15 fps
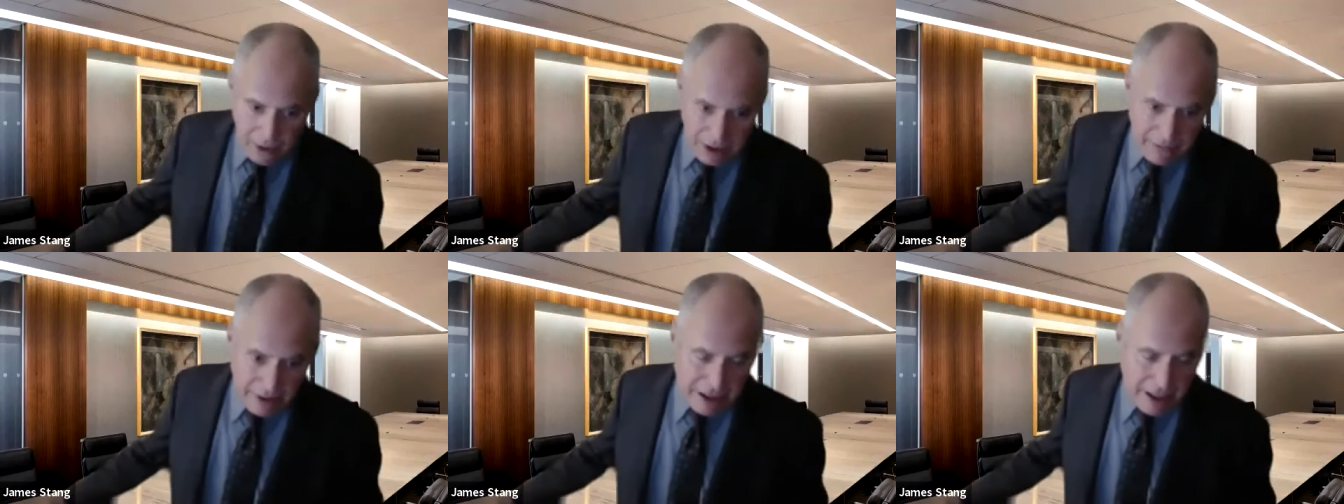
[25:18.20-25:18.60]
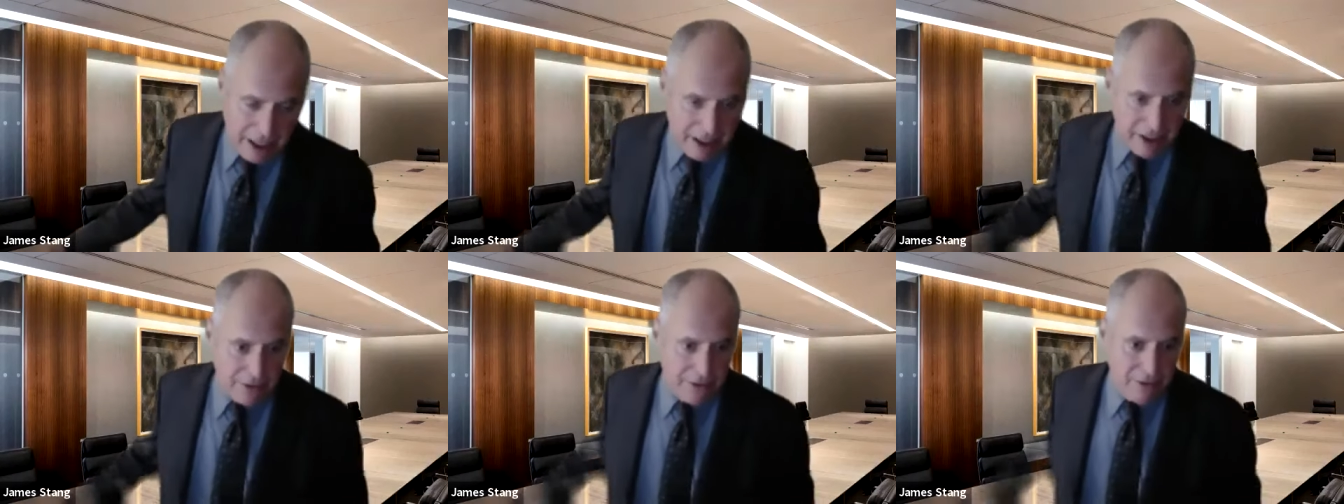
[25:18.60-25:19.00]
We
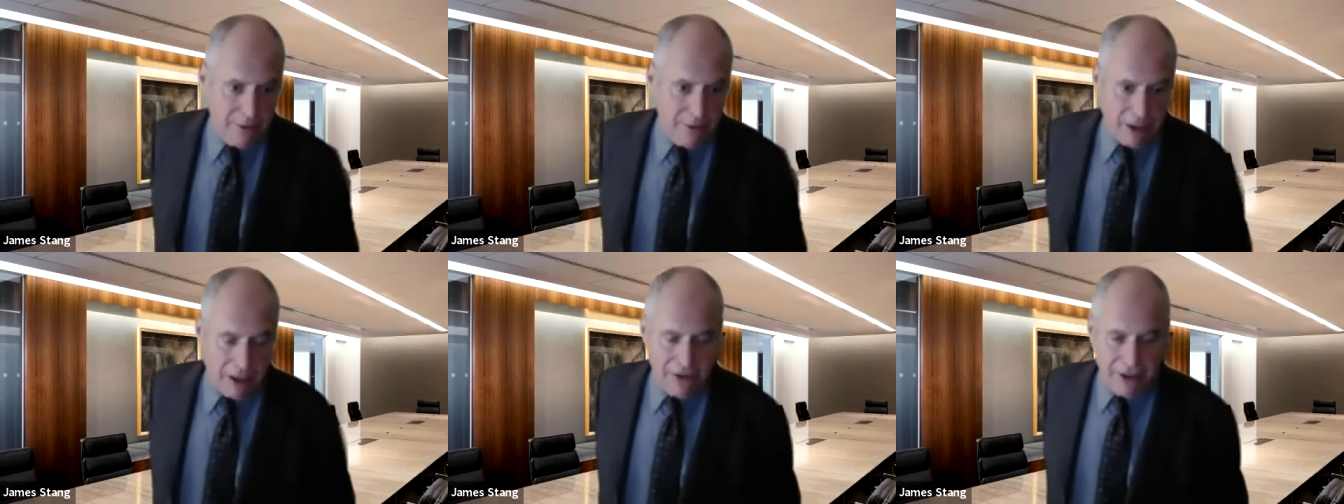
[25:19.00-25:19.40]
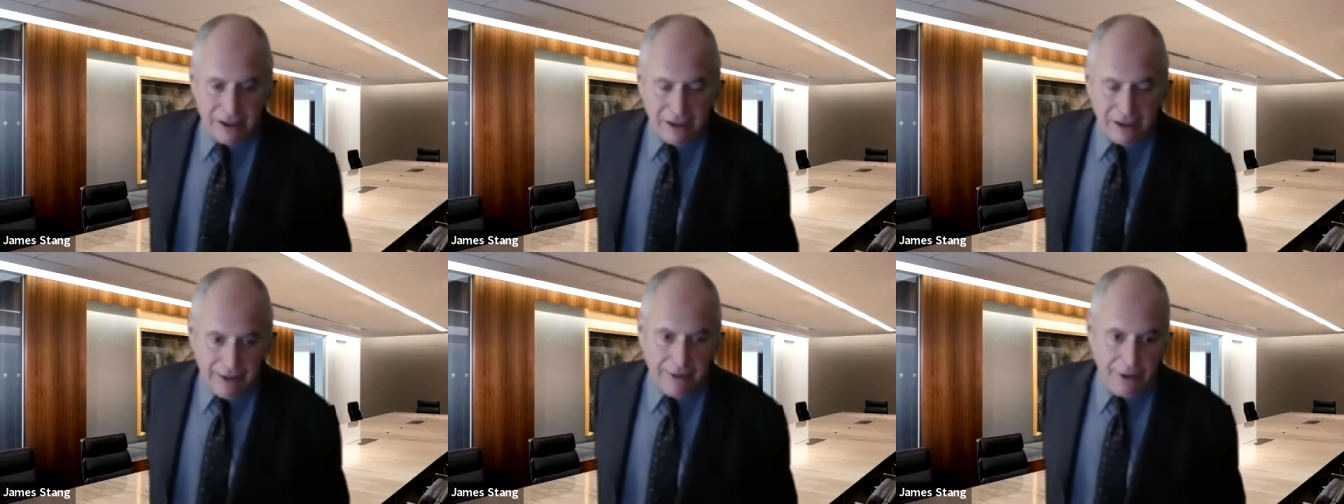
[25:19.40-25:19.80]
retained a group called
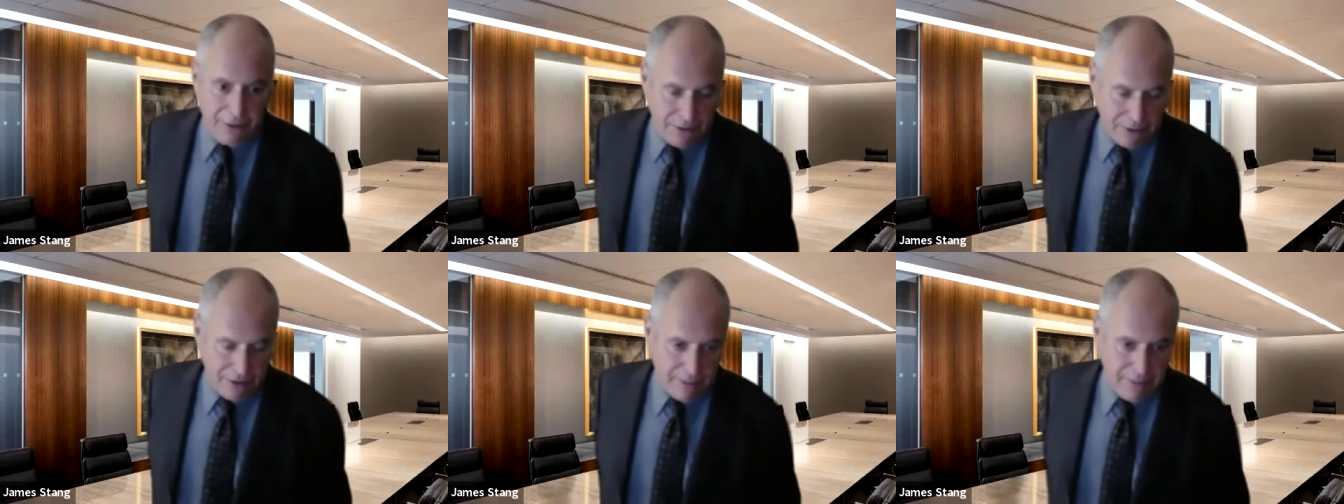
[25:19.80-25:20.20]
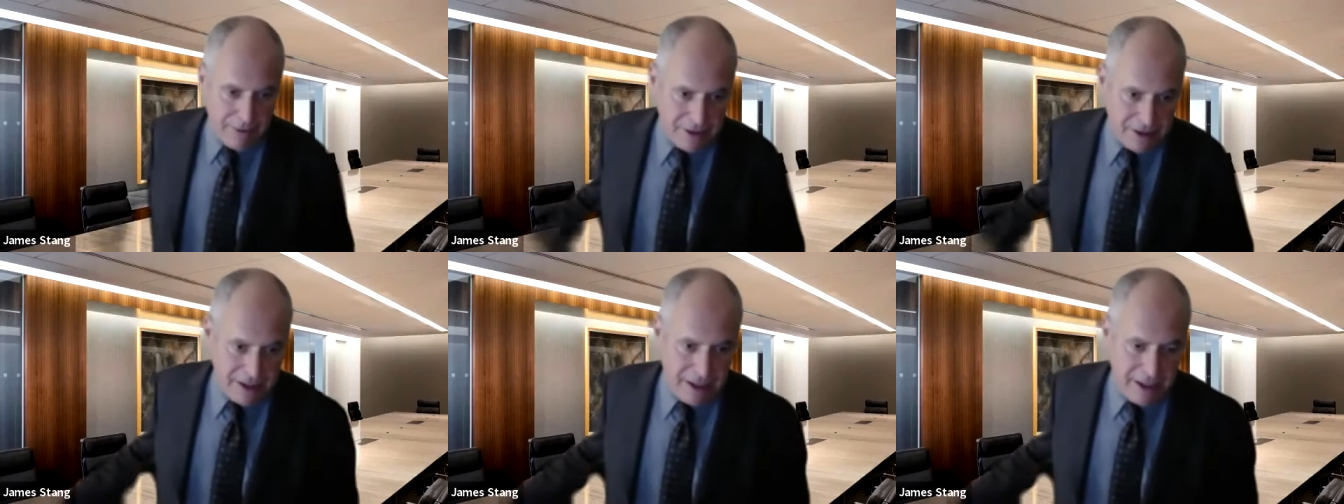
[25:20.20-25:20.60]
the Claro Group,
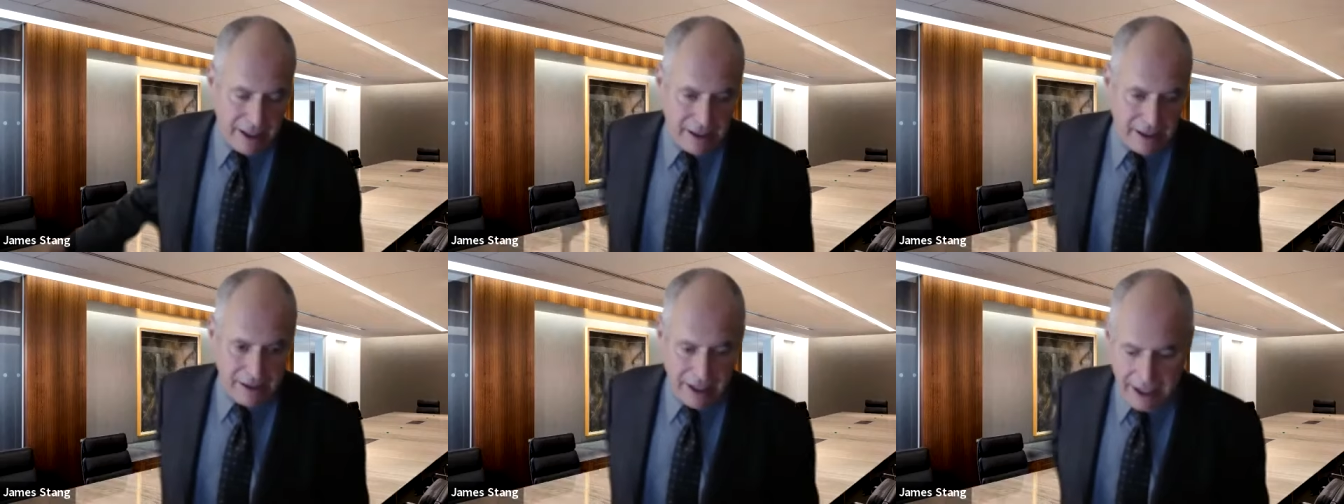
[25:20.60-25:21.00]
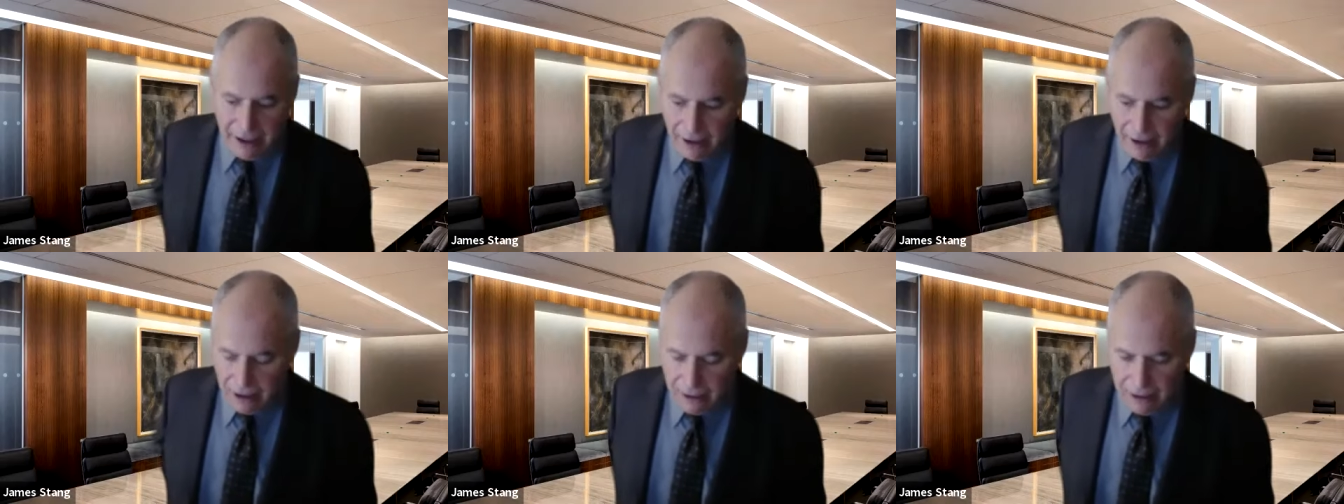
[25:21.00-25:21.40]

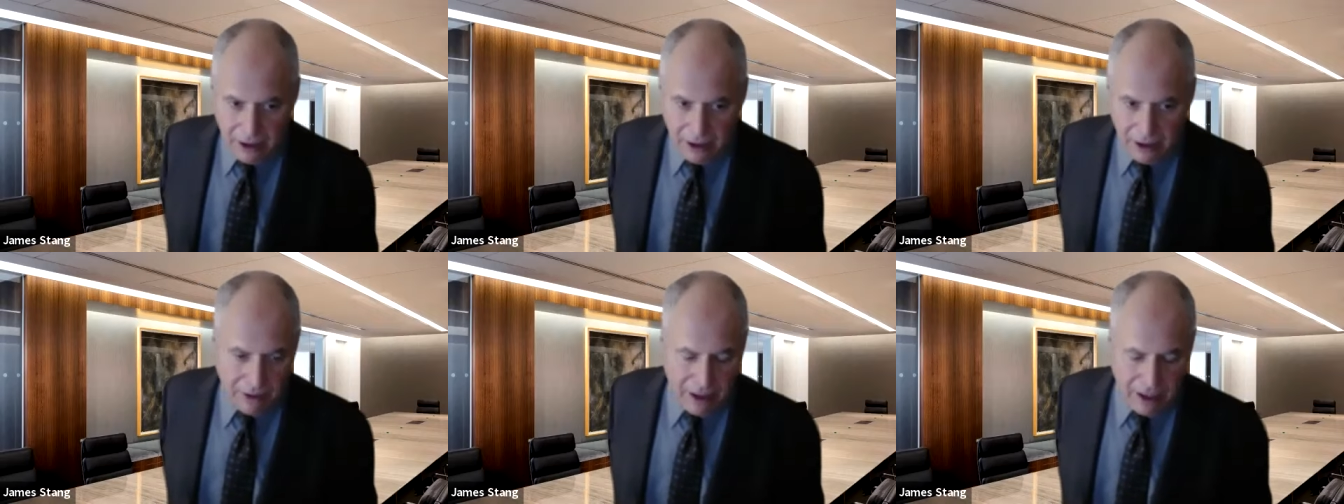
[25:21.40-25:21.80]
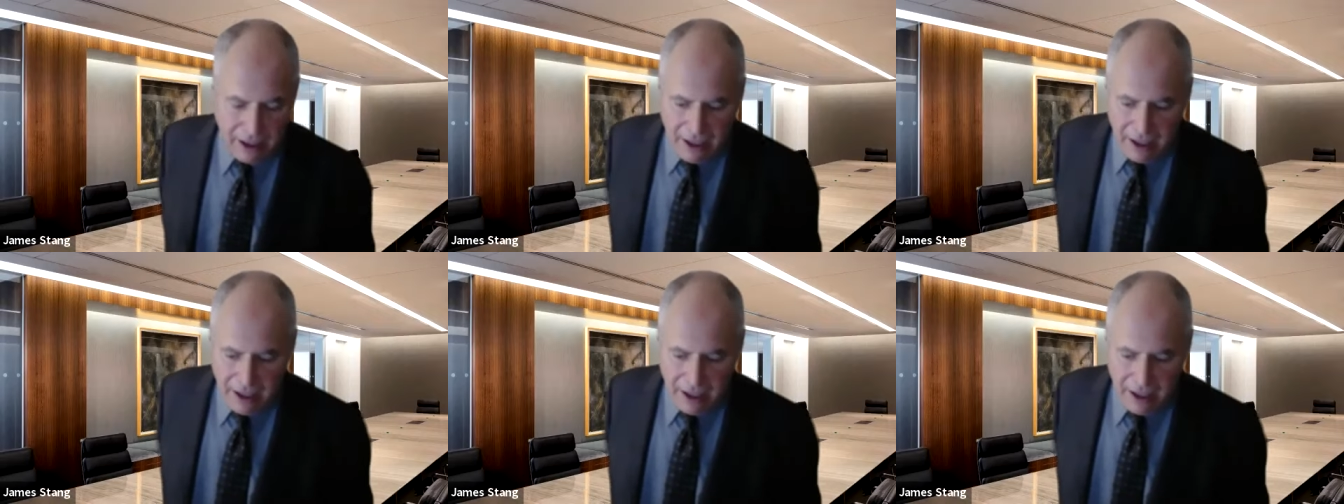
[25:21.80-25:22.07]
C-L-A-R-O.